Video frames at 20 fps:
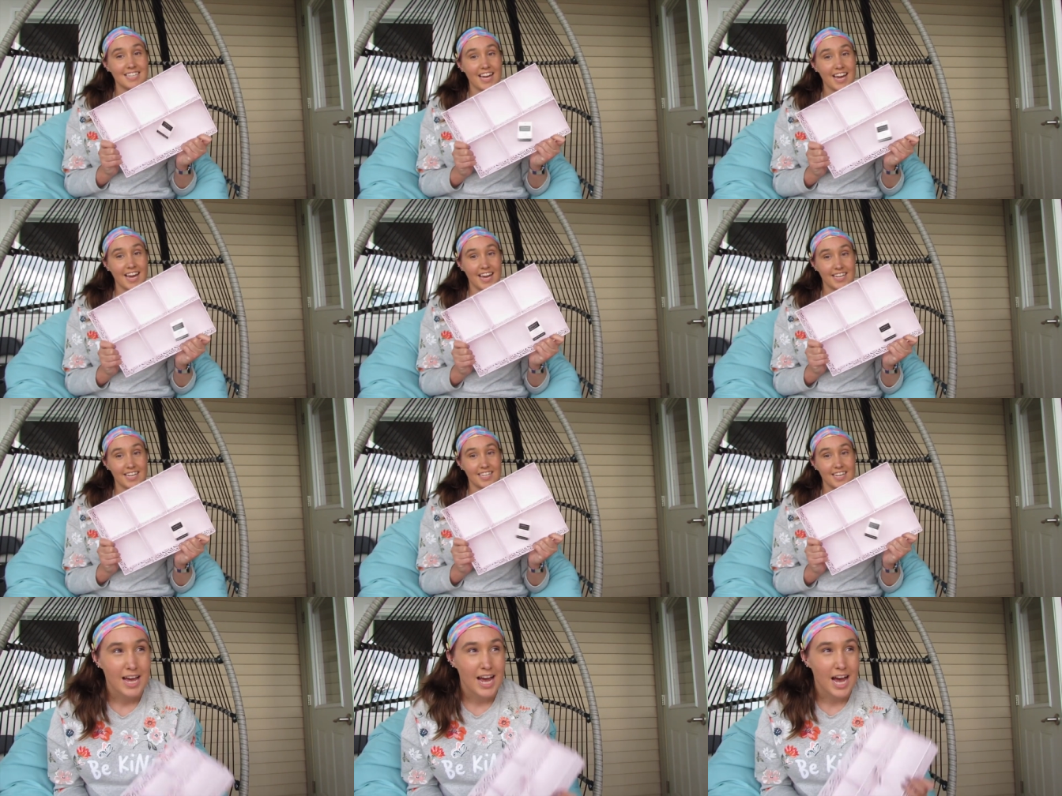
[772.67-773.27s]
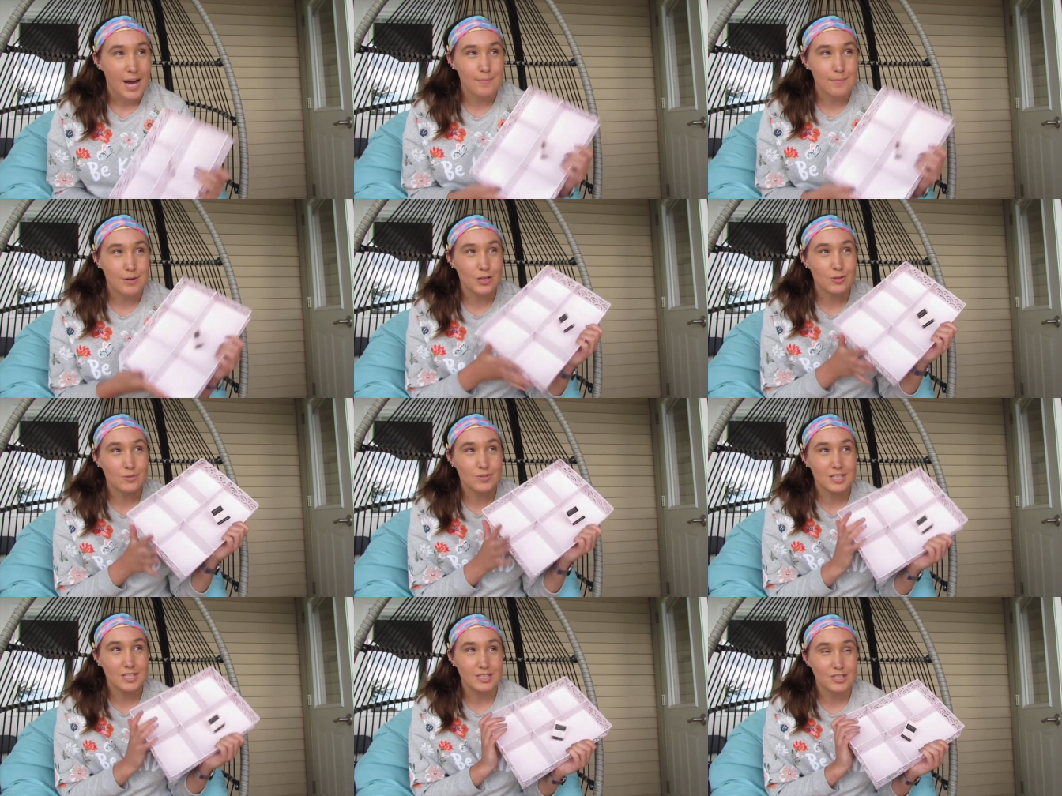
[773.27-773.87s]
I'm going to
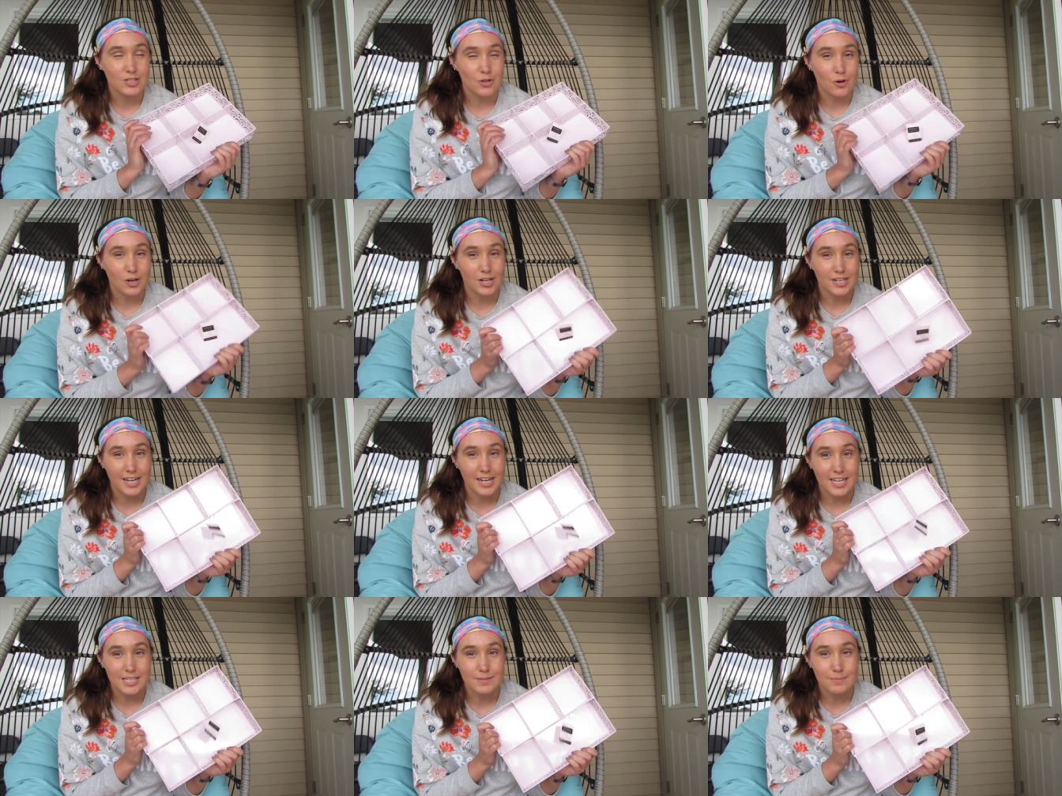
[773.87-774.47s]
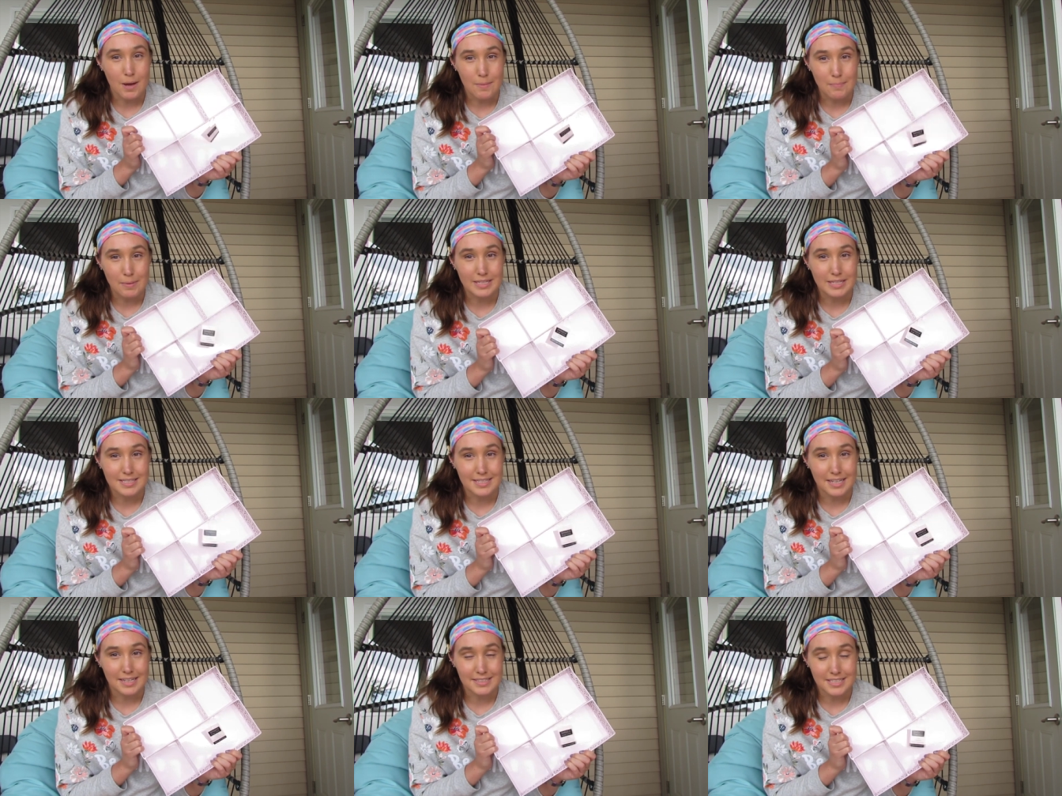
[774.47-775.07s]
use this to organize my
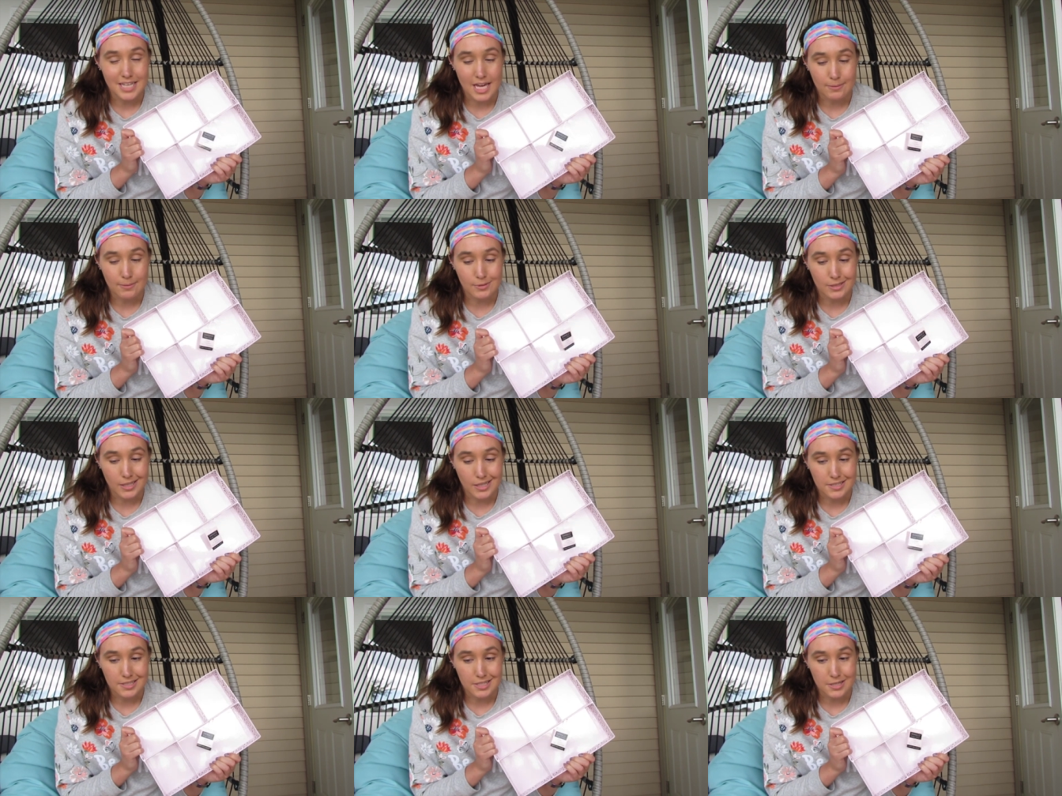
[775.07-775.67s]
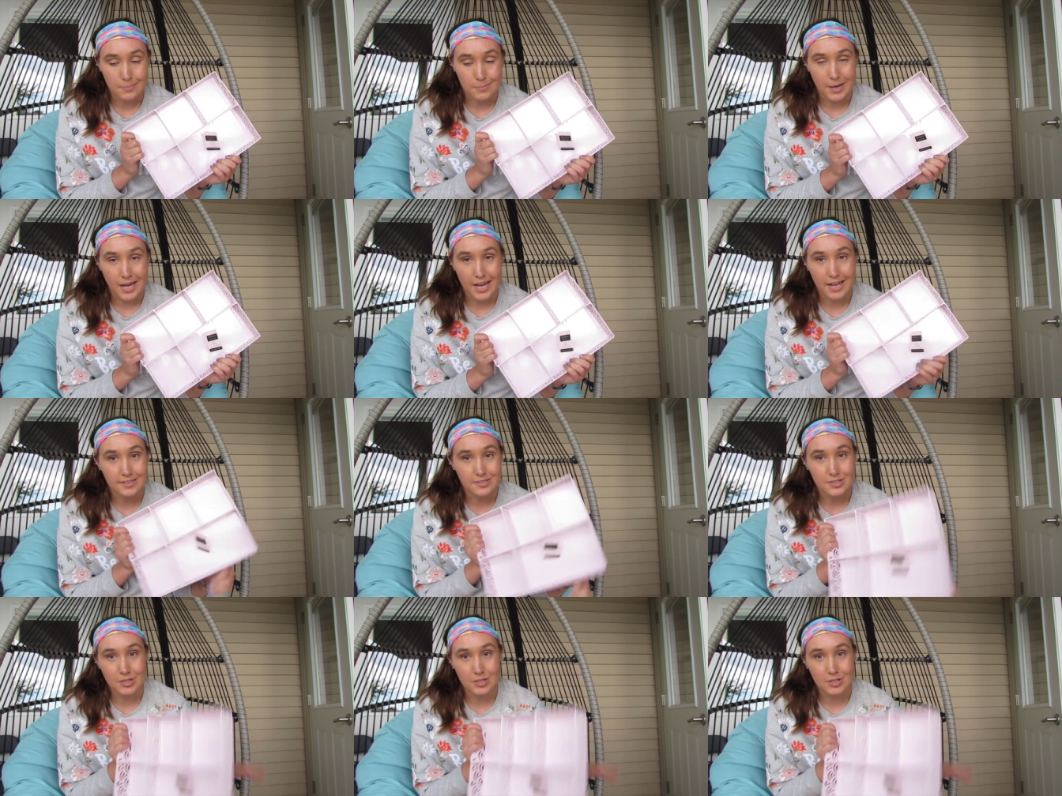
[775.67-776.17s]
bedside table next to the bed.